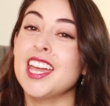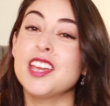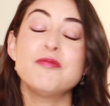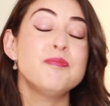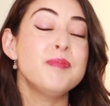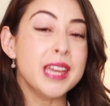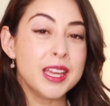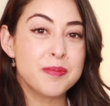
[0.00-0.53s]
A
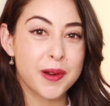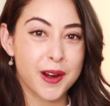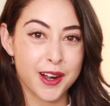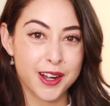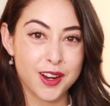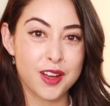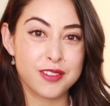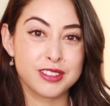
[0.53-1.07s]
big
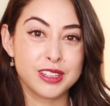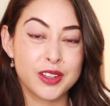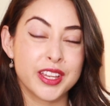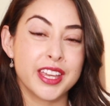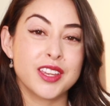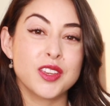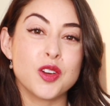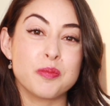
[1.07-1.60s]
part of
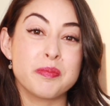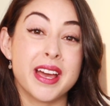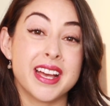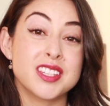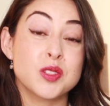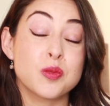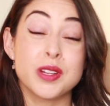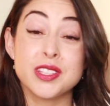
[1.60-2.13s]
looking your
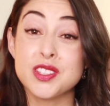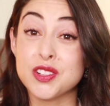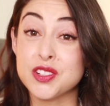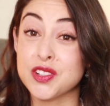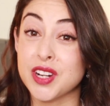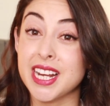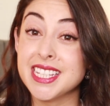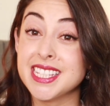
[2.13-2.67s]
best once you're
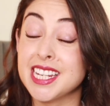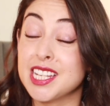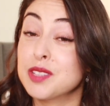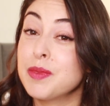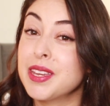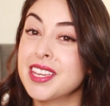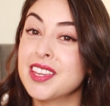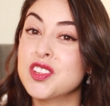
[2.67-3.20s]
dressed is
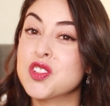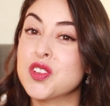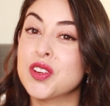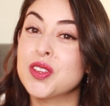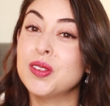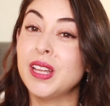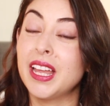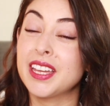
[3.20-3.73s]
making sure
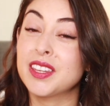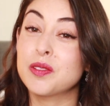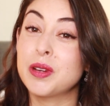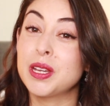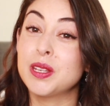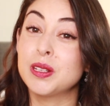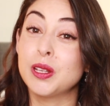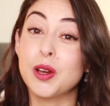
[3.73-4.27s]
you like the way
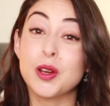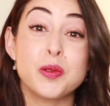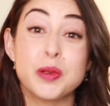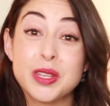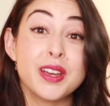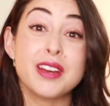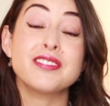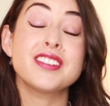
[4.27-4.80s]
you look when
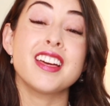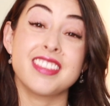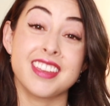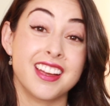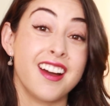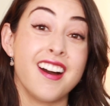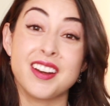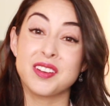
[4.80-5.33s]
you have
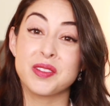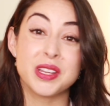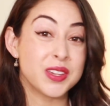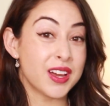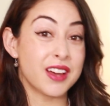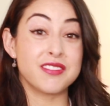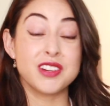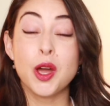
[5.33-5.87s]
nothing on, when you
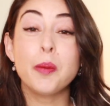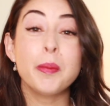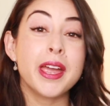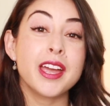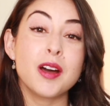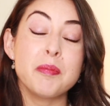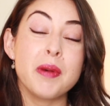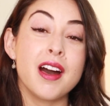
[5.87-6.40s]
have no
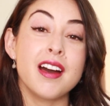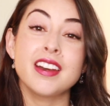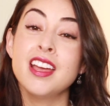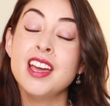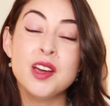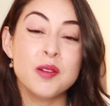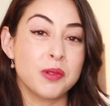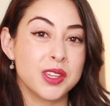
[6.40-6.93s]
makeup on,
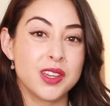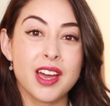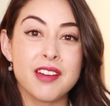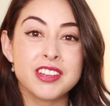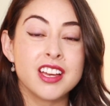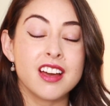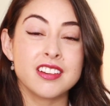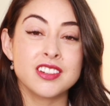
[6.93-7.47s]
when you
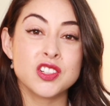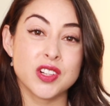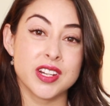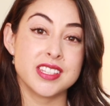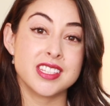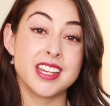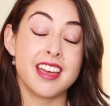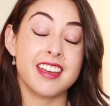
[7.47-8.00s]
haven't gotten
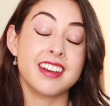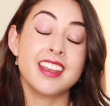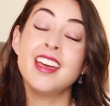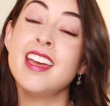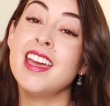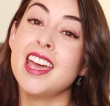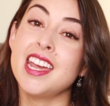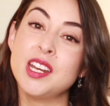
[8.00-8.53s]
dressed yet.
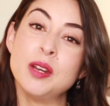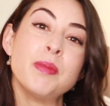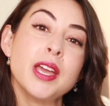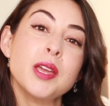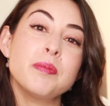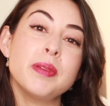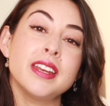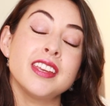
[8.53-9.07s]
And in my
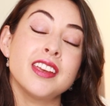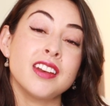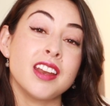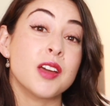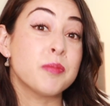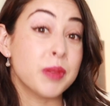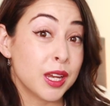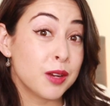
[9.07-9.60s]
opinion,
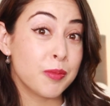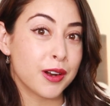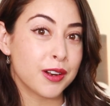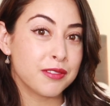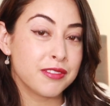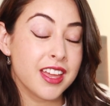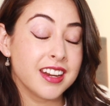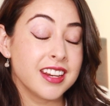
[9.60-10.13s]
a big part
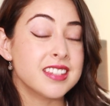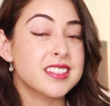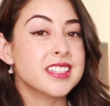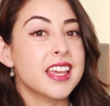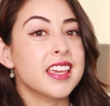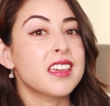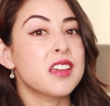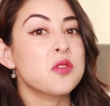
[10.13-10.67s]
of that is
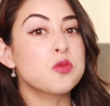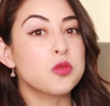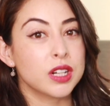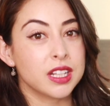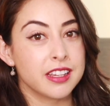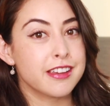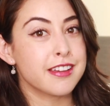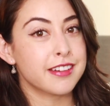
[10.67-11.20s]
taking
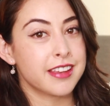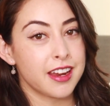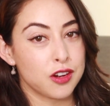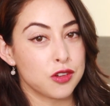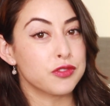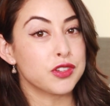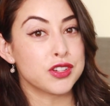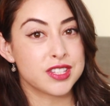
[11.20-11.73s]
really good care of your